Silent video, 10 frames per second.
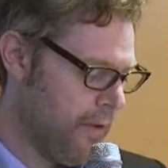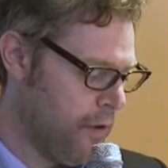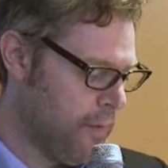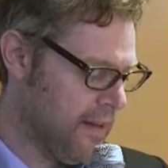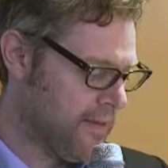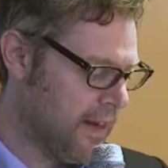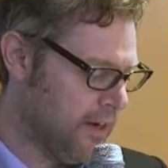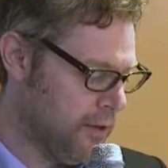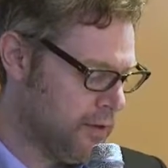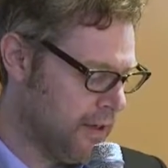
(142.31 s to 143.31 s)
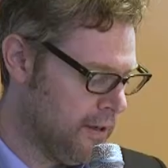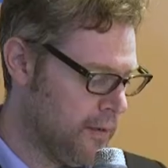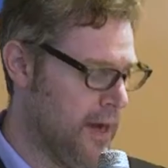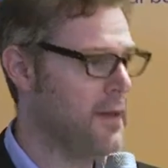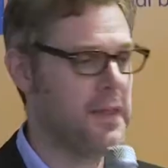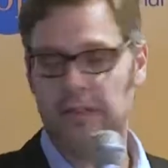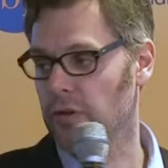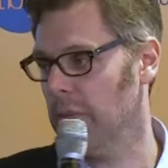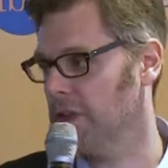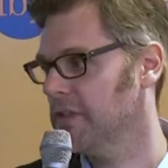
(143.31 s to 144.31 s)
few minutes ago. So thanks
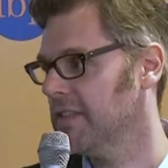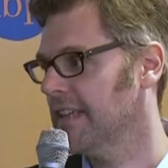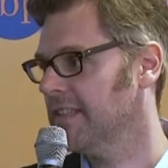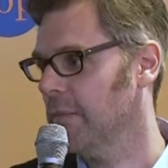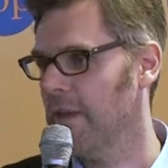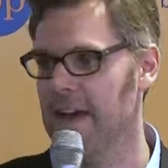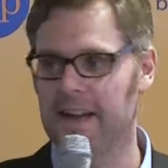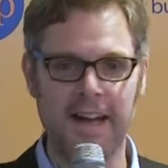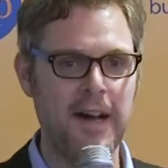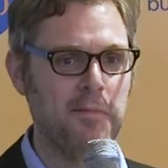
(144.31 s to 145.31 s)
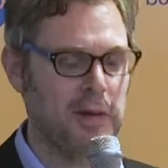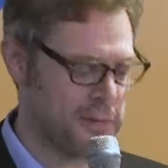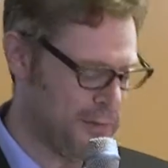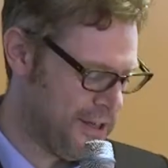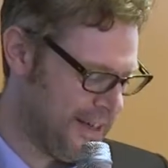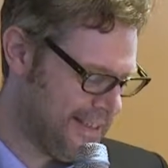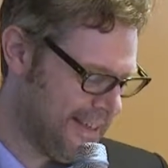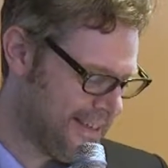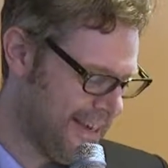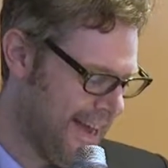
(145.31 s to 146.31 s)
very much for the setup there, much
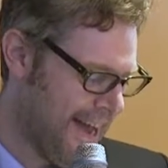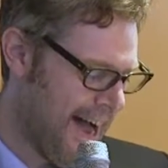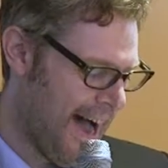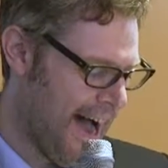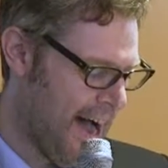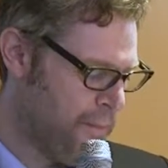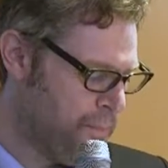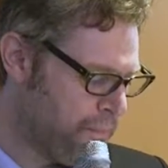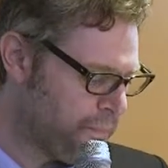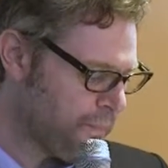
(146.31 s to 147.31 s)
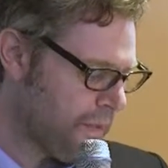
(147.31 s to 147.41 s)
appreciated. And